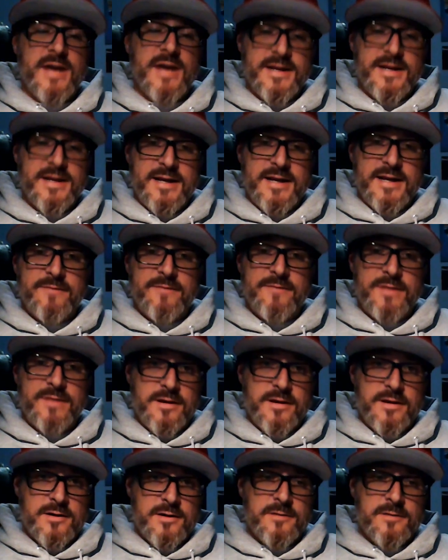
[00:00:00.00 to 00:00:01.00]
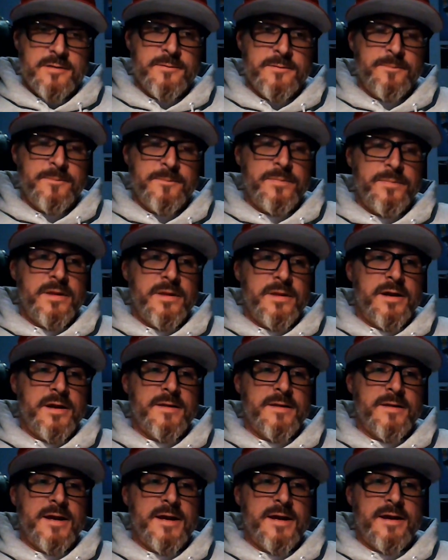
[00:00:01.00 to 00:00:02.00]
I have a 98 VR,
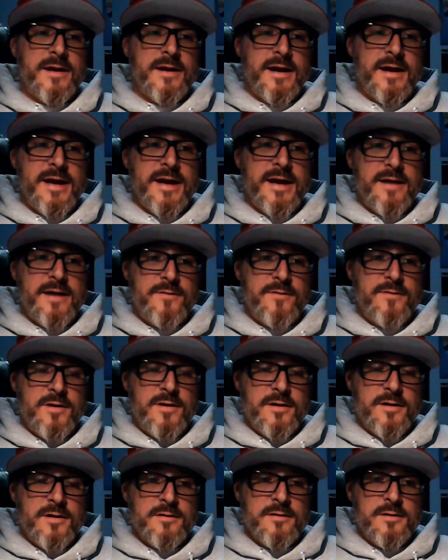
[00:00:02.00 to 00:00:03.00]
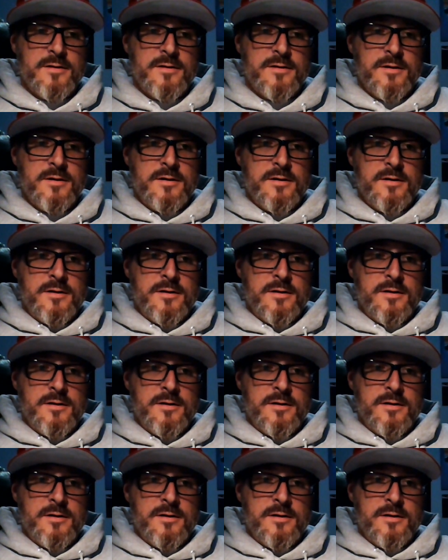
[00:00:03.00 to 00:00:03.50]
and then I have a